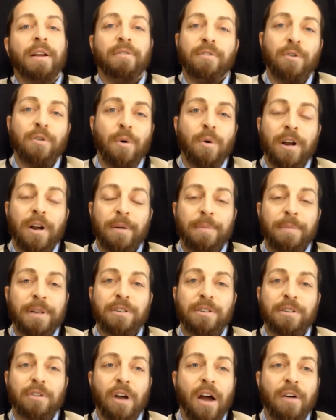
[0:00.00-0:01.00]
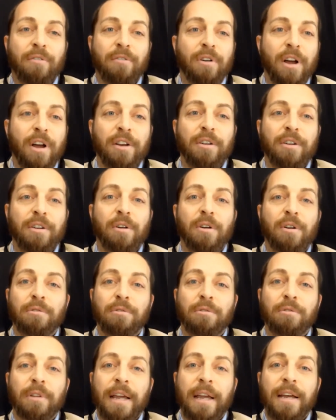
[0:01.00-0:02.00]
If you want to be sovereign on your
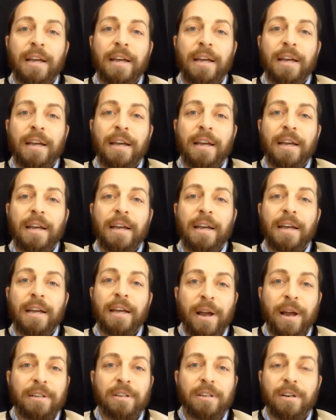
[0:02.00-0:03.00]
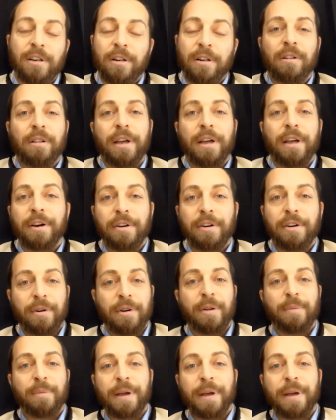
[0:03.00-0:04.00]
own land and you have the right to declare your
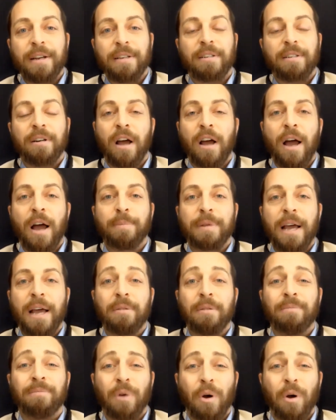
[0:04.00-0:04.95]
independence and opt out,